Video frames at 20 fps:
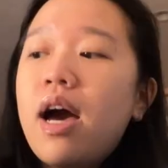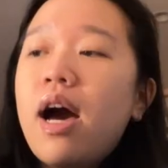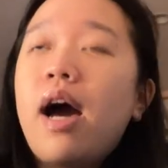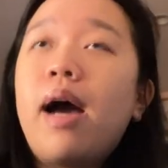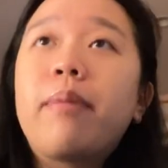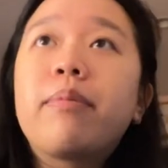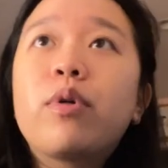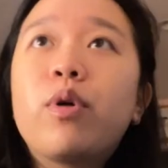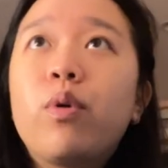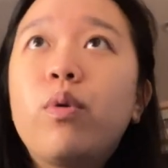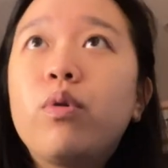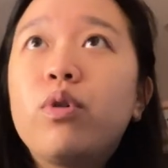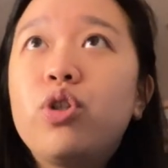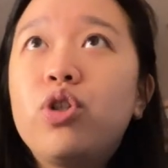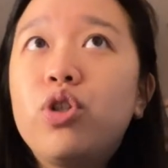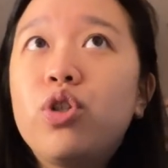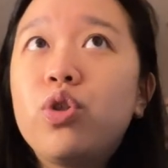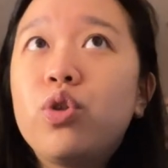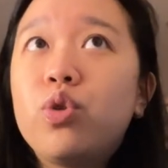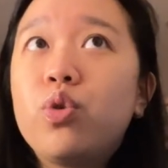I'm going
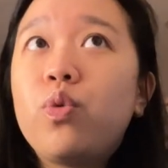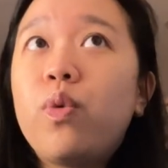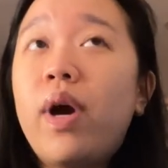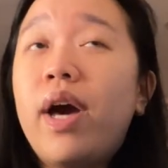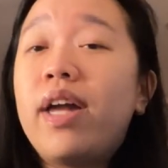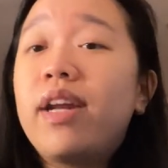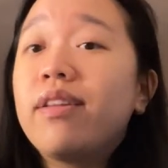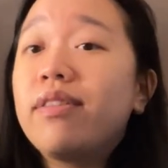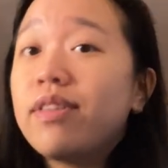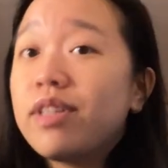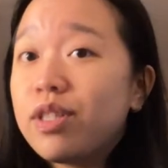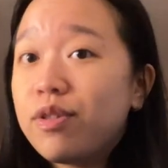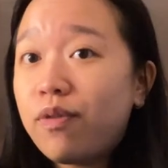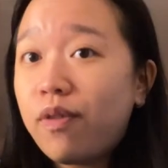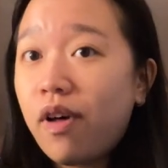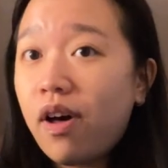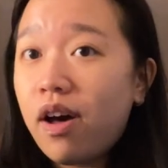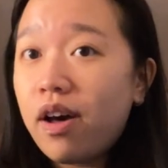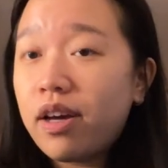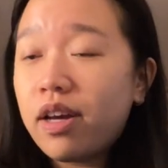to edit this
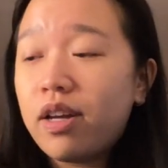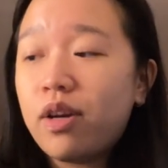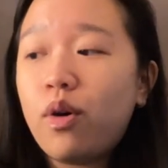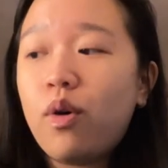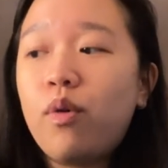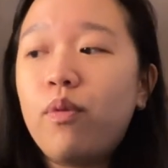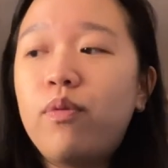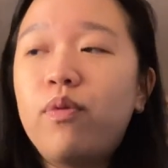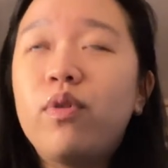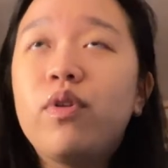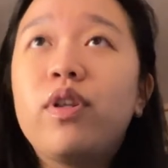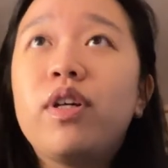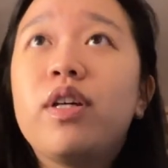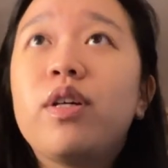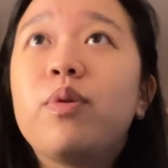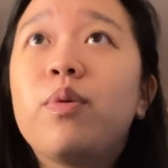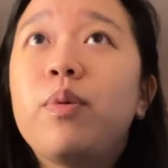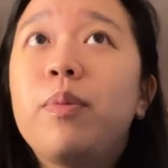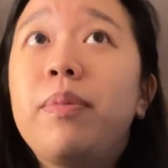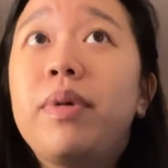vlog and hopefully
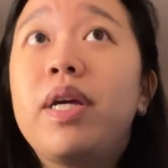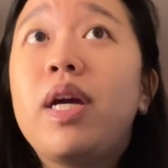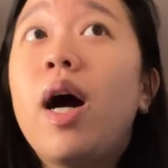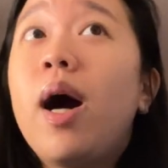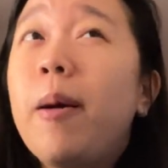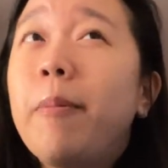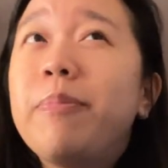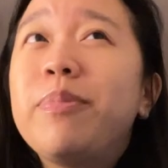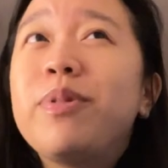it will be up